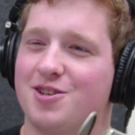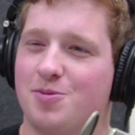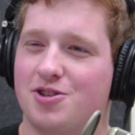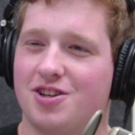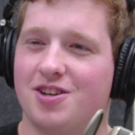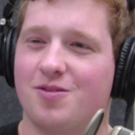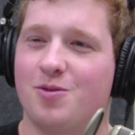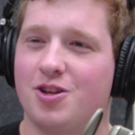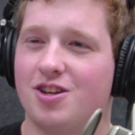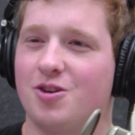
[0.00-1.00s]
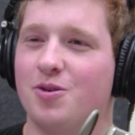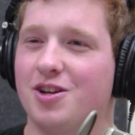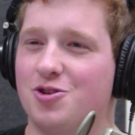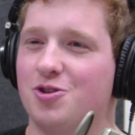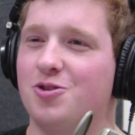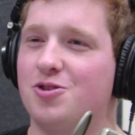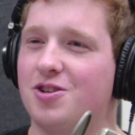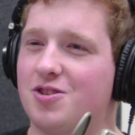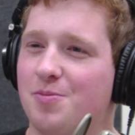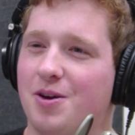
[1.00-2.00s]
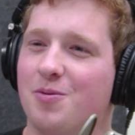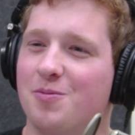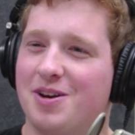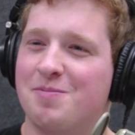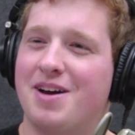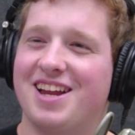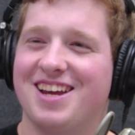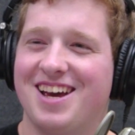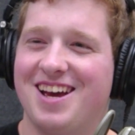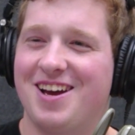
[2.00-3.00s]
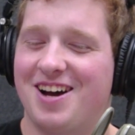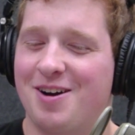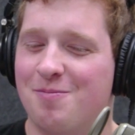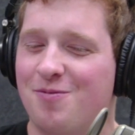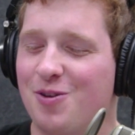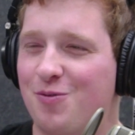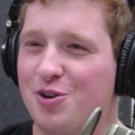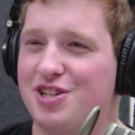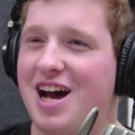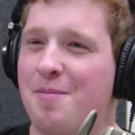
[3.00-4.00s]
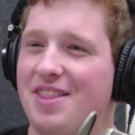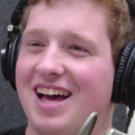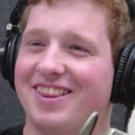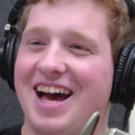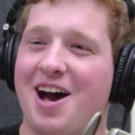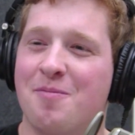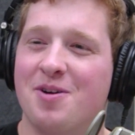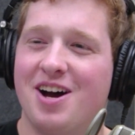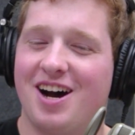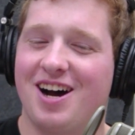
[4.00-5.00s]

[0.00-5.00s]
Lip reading: especially when you had introduced it to me when we had met for the first time in that lab.